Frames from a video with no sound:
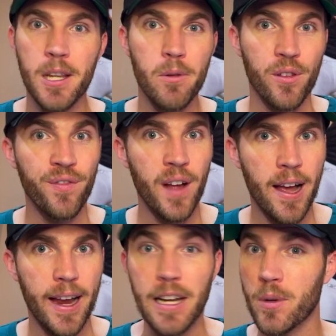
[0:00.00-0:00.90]
He was
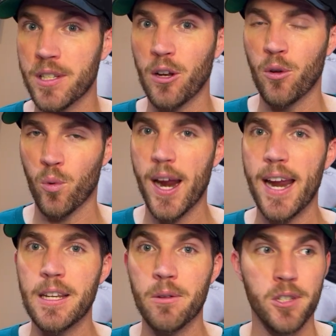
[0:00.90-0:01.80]
fine. He wasn't
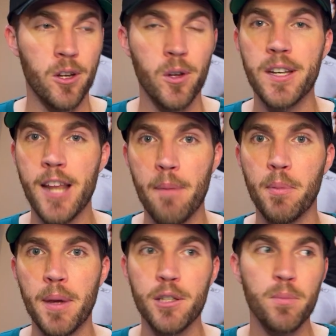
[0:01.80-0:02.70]
great. He was a good
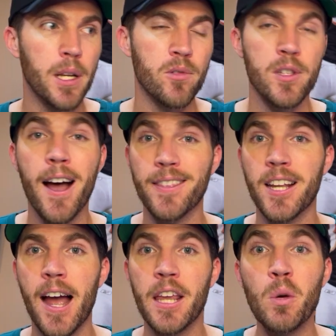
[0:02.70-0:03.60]
depth piece, but he was not the
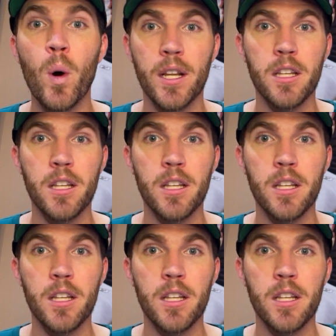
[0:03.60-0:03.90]
guy you wanted to